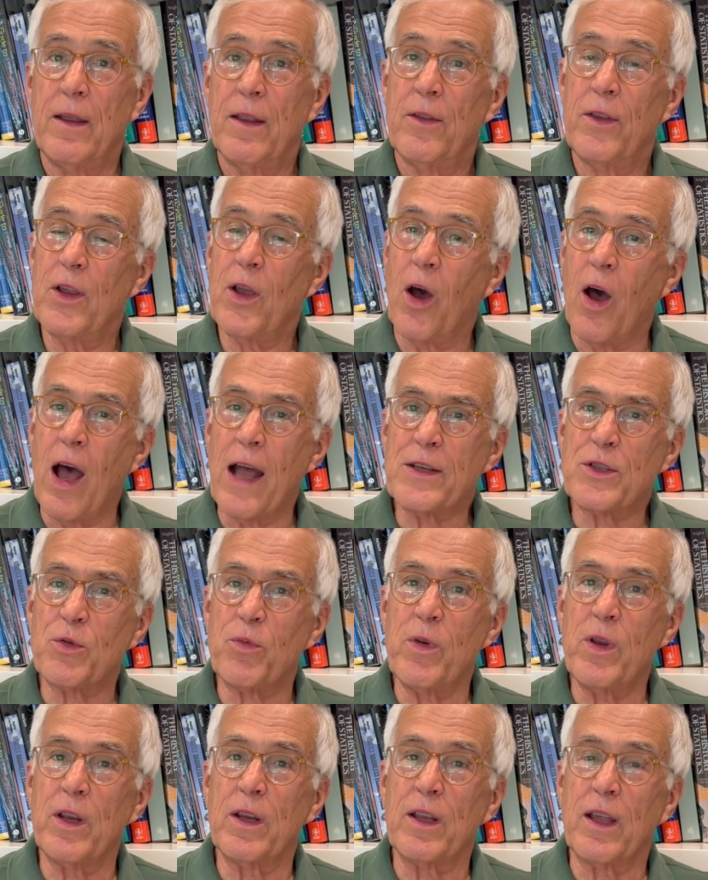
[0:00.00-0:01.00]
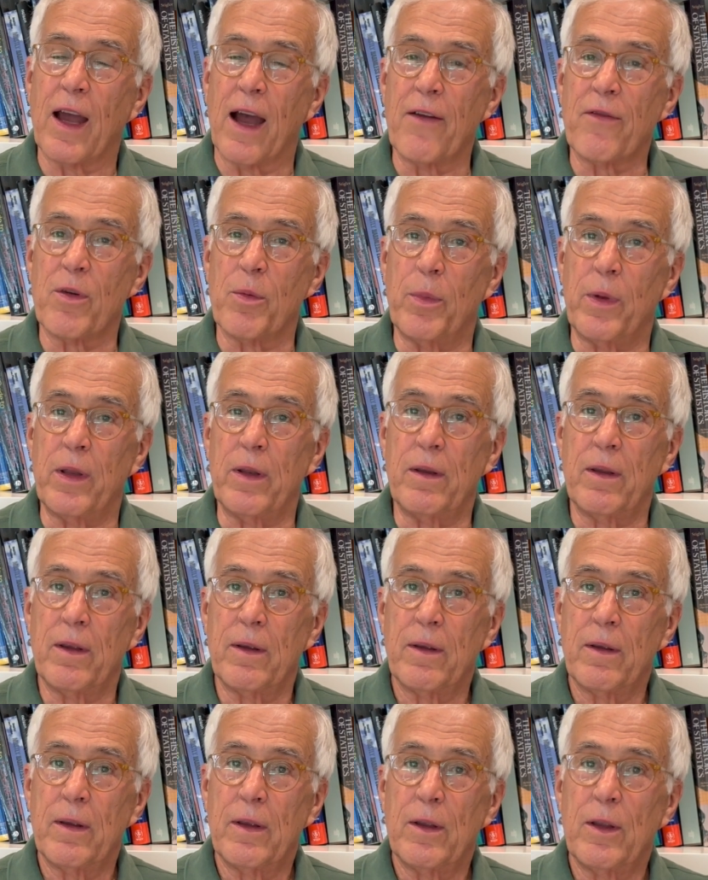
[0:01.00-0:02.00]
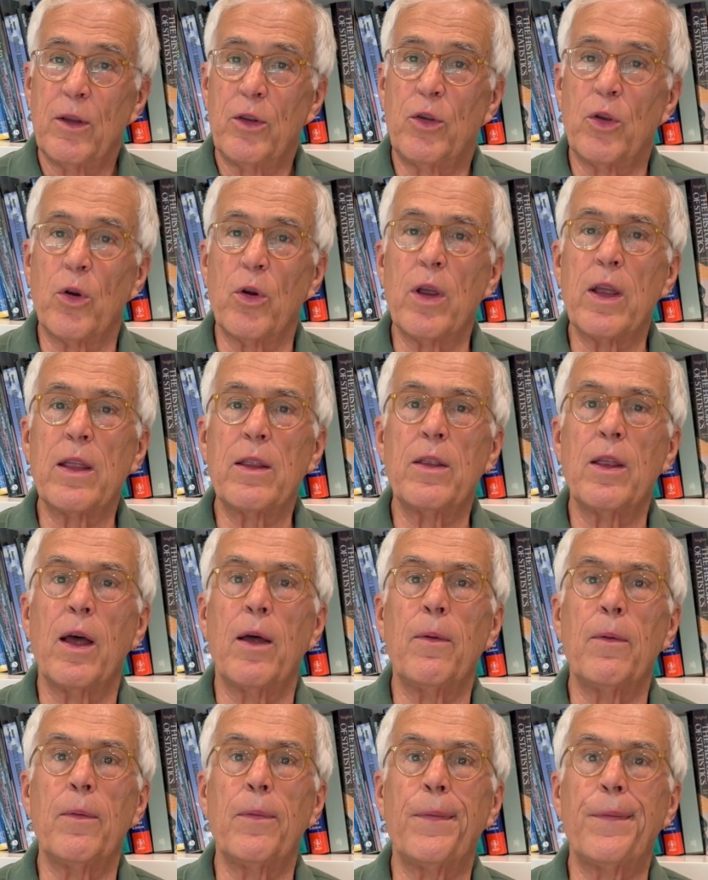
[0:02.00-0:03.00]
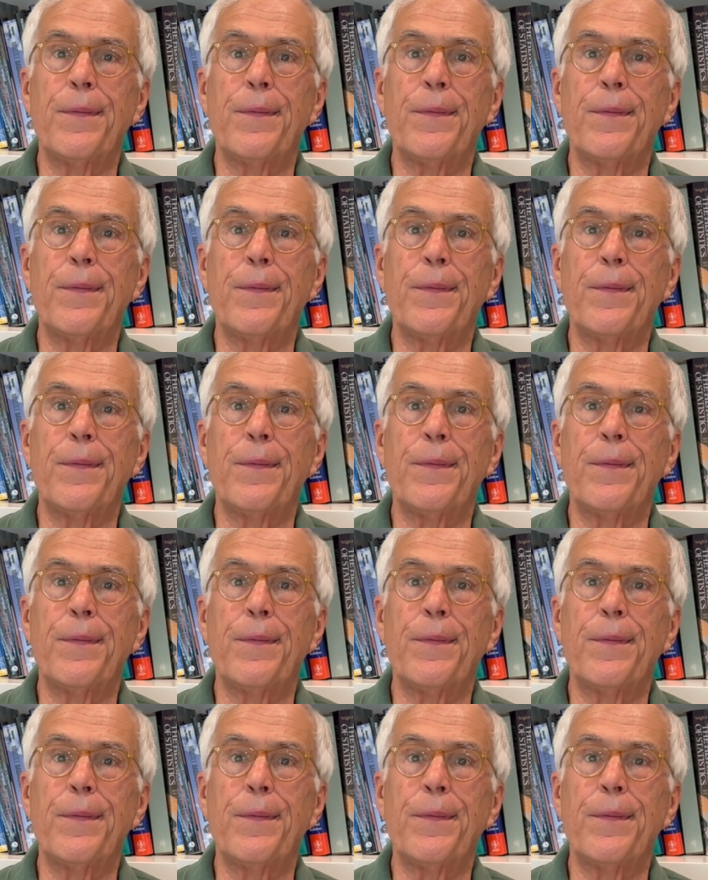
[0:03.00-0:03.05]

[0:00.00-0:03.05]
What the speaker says: the Austrian government, during the